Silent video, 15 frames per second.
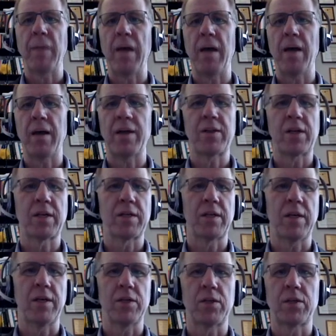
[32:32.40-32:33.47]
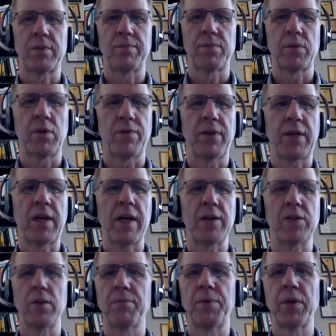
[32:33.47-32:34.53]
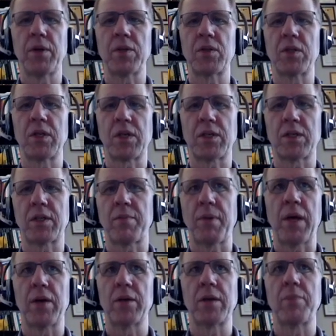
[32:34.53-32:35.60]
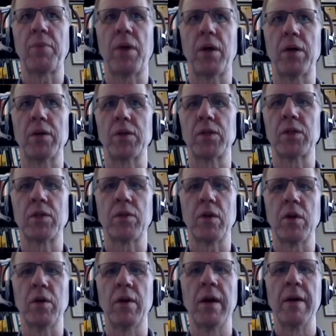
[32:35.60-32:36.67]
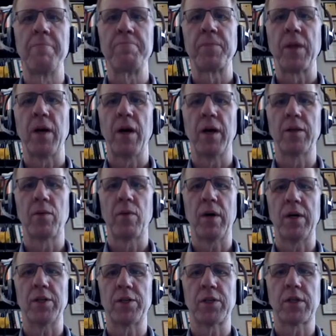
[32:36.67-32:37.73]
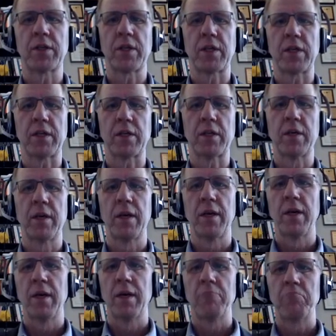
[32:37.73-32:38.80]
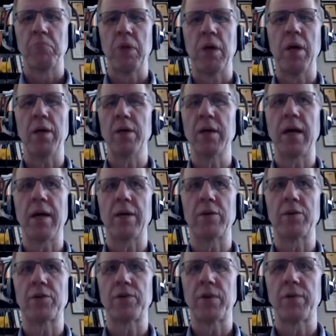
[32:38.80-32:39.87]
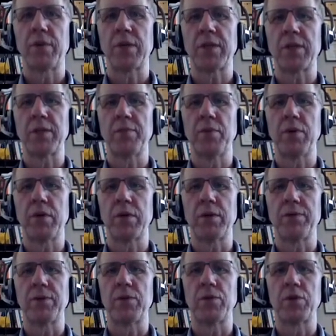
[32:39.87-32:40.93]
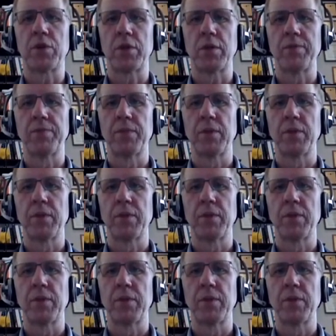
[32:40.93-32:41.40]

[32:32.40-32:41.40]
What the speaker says: And I think it does. So if I cancel in period 6, the penalty part is 0. Otherwise, you're getting $100 from me at some point in the future.